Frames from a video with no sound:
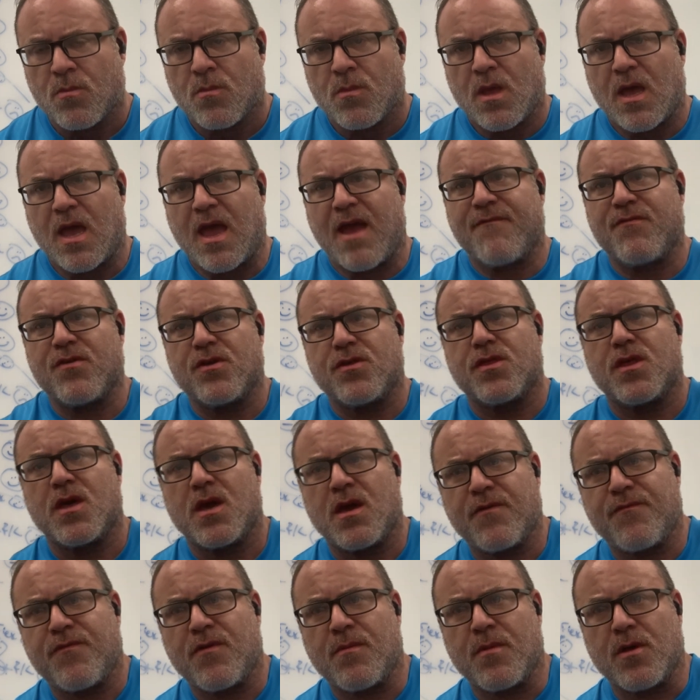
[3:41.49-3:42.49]

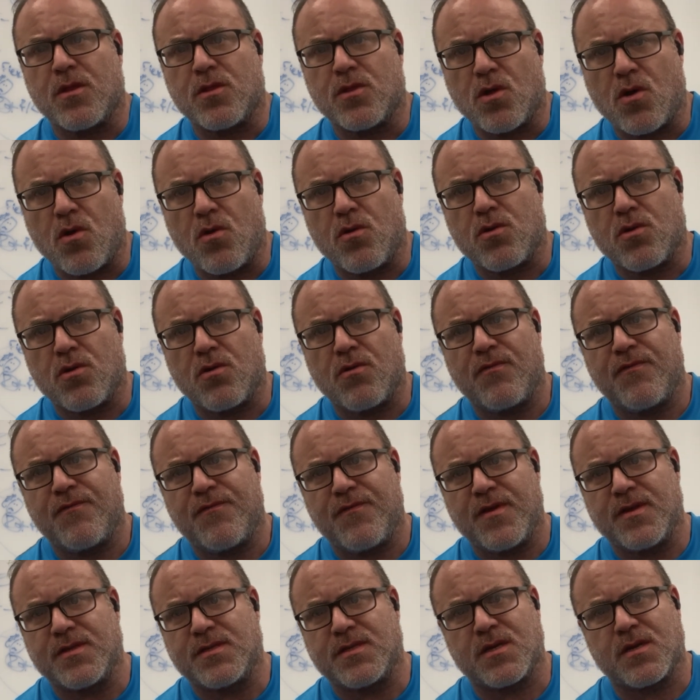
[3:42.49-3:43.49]
everything from a local
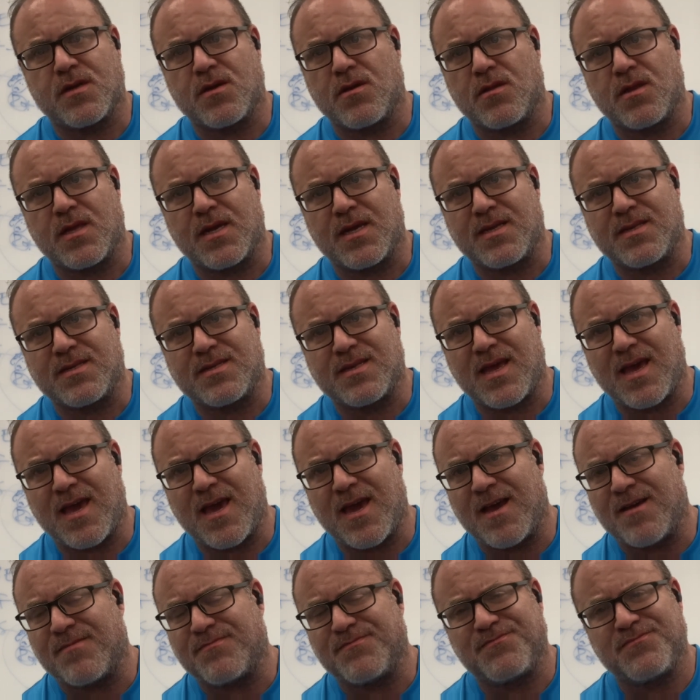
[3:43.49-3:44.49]
physical
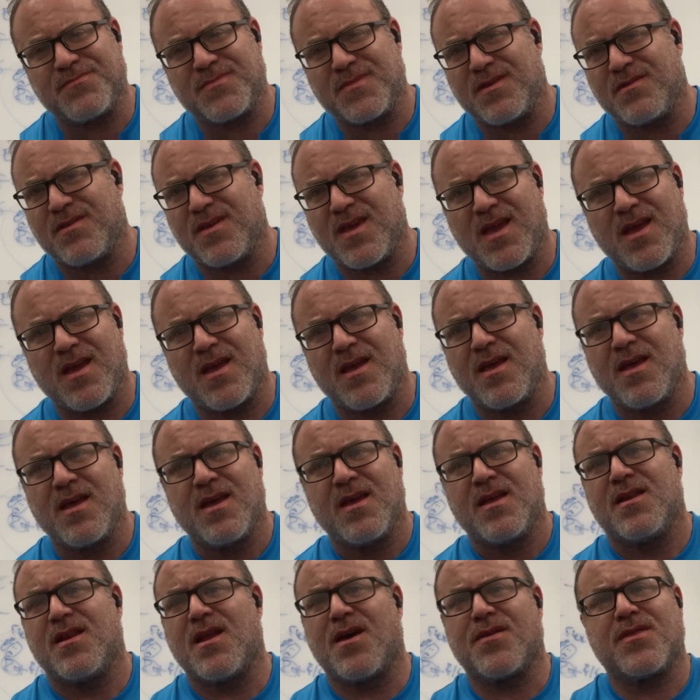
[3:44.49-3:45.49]
exam, you can't,
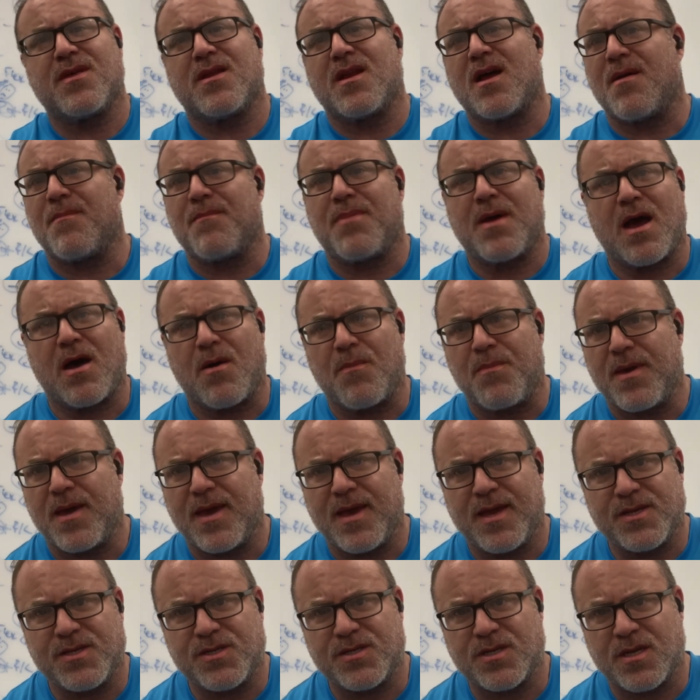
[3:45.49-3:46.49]
nothing on
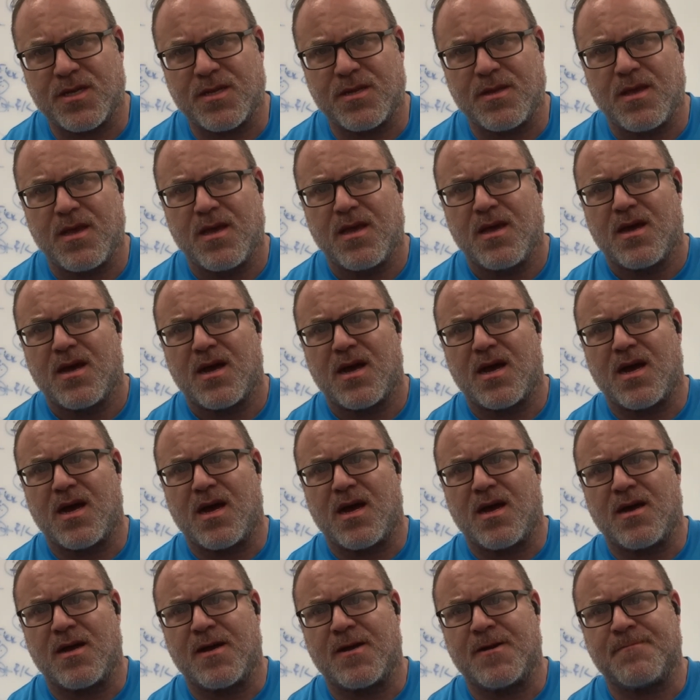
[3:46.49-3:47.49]
palpation,
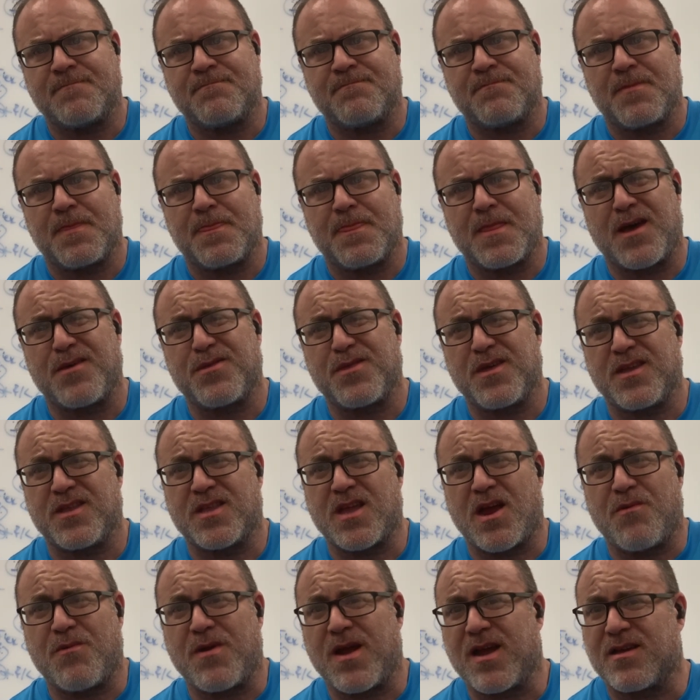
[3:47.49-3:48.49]
nothing
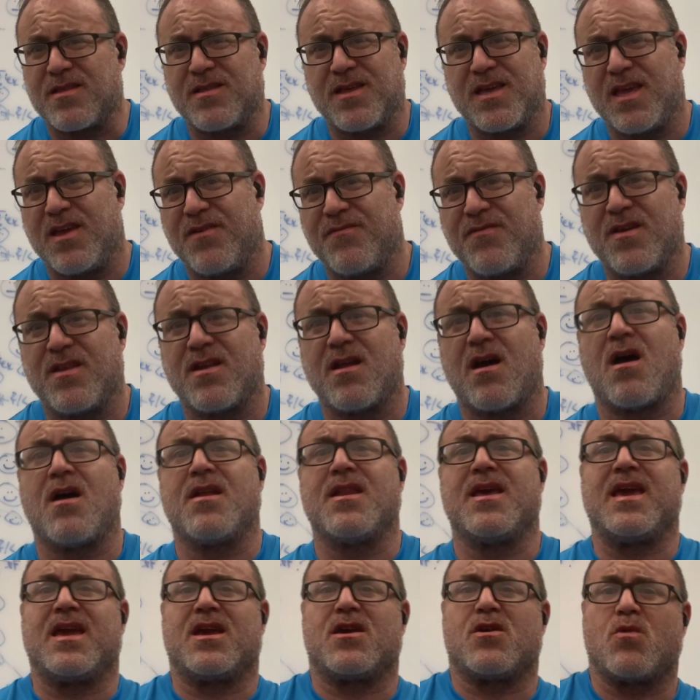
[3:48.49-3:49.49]
directly even on
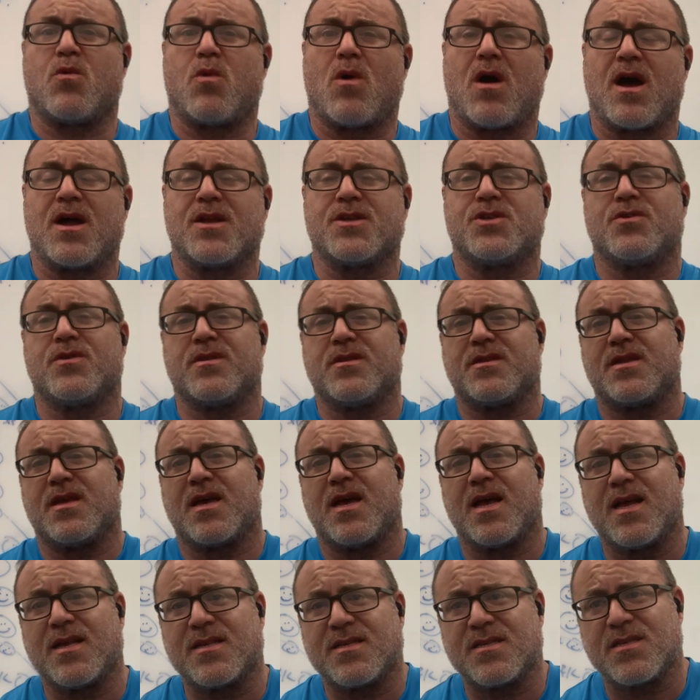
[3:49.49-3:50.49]
a quadrant
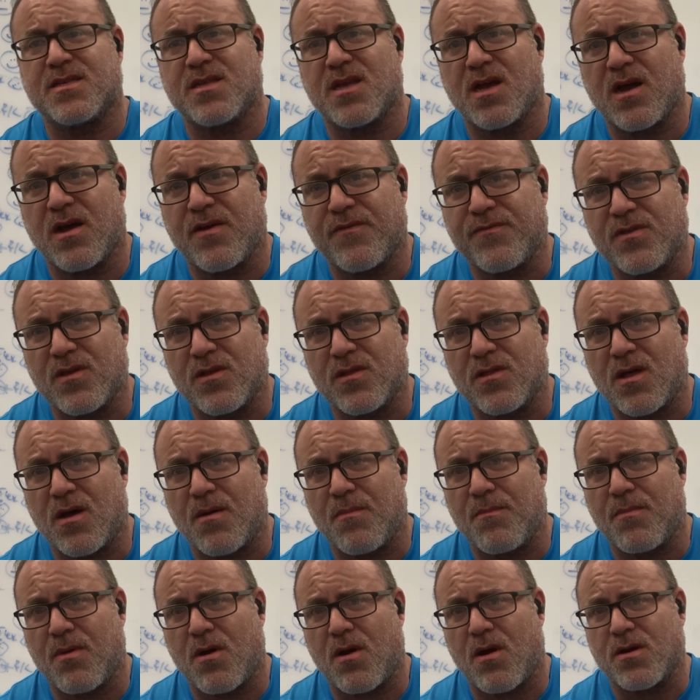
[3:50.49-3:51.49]
test of the
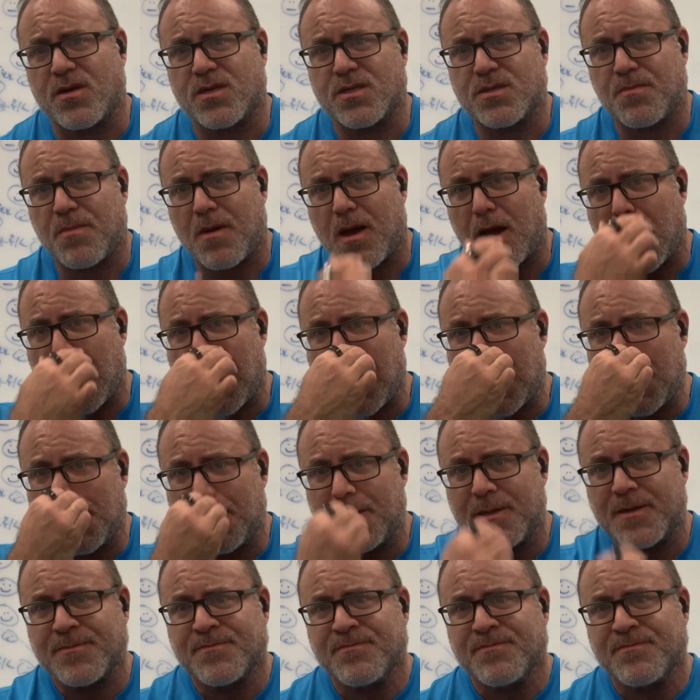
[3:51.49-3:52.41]
lumbar spine,